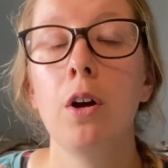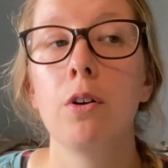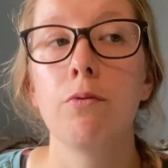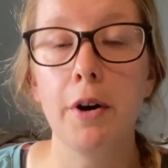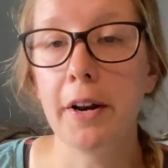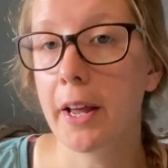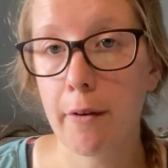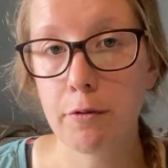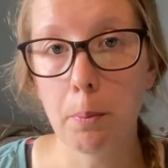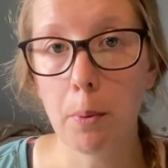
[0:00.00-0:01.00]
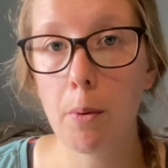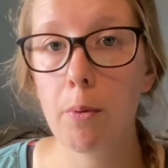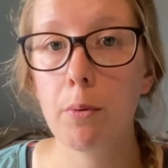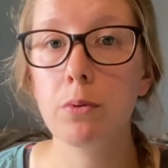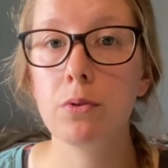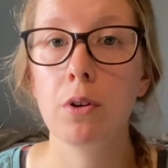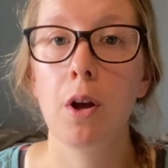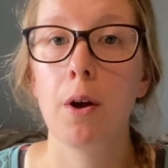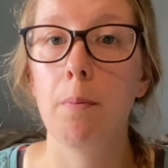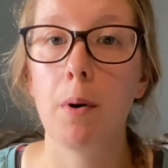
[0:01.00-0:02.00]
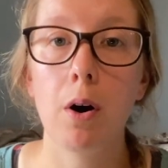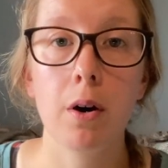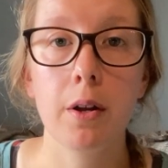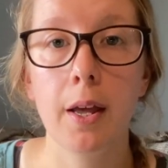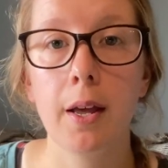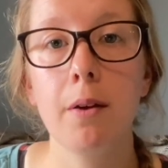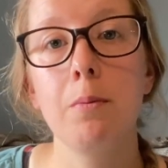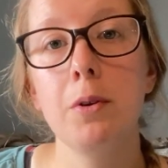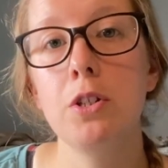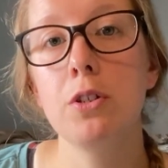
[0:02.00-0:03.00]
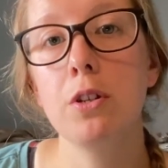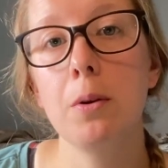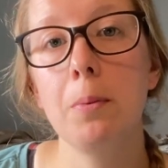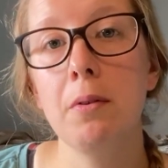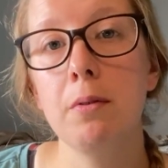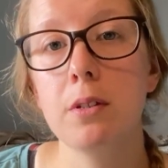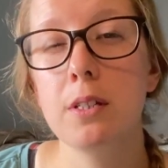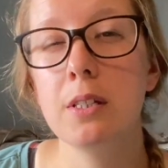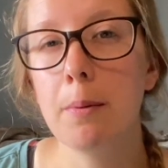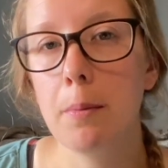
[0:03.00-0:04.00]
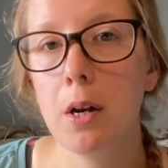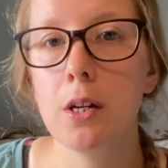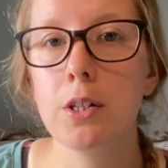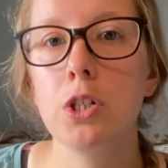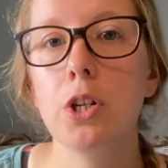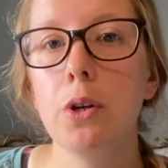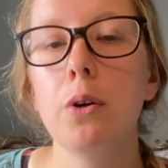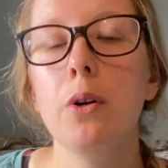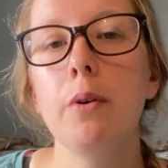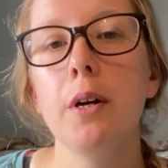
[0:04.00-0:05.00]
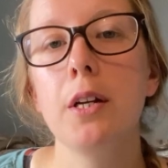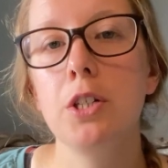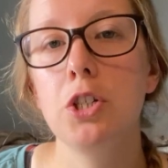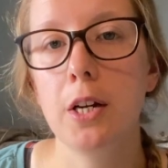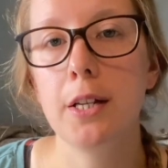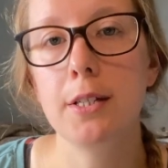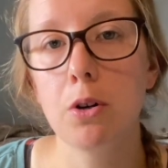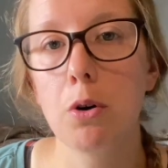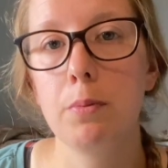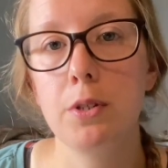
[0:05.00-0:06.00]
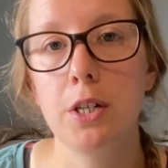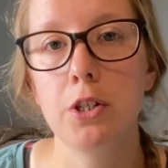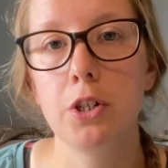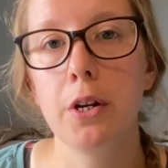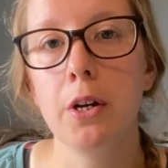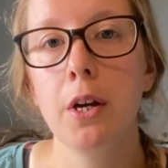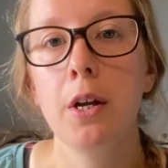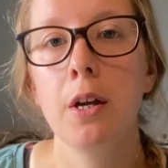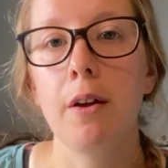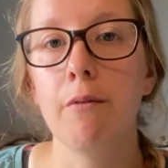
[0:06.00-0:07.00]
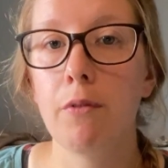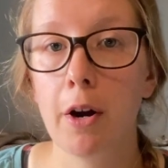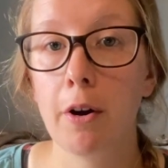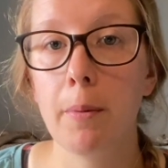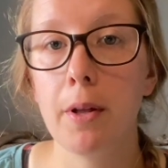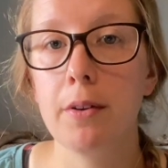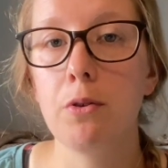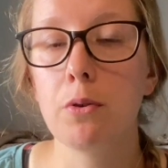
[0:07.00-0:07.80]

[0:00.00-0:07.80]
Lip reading: running after balls, barking, which is going to be similar to an agility competition environment.